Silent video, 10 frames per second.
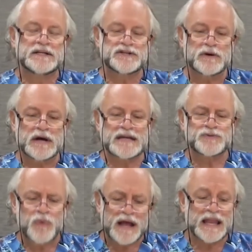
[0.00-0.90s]
so
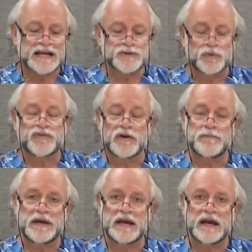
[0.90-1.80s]
as well as also
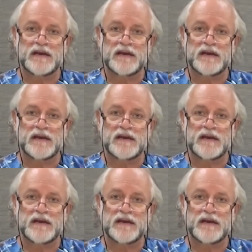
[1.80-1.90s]
being